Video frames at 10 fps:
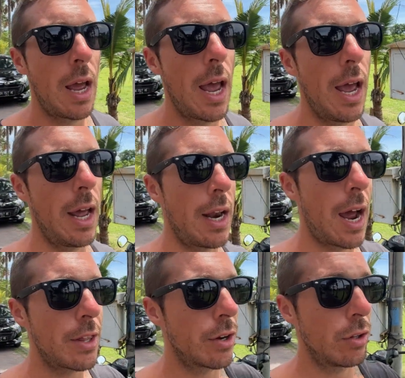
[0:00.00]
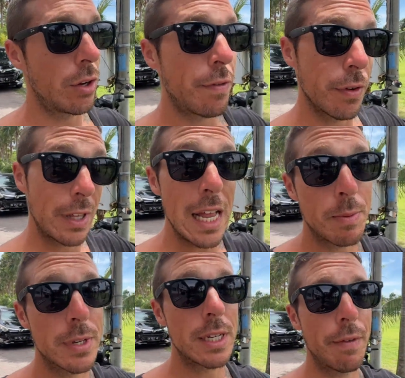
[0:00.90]
and either look for that
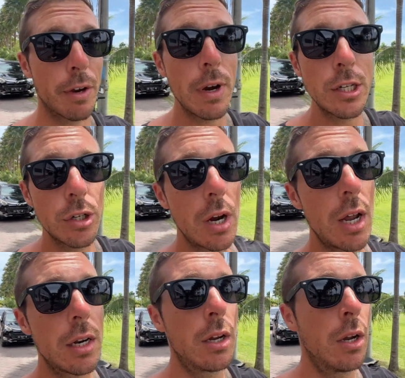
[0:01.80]
specific restaurant,